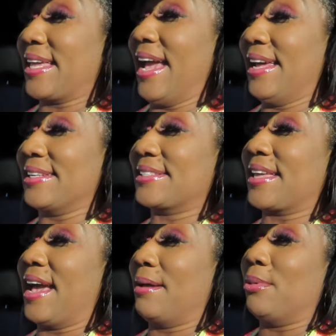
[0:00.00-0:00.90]
Candace
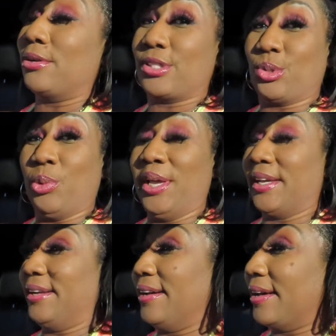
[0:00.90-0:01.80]
came on
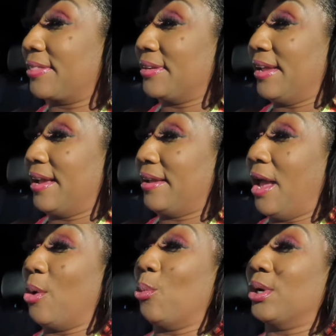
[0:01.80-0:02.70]
swinging the other day
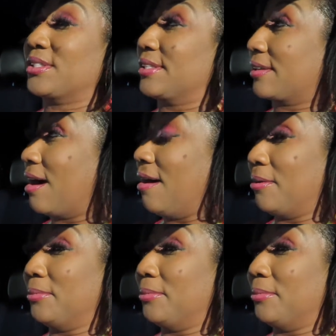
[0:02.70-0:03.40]
and wants to call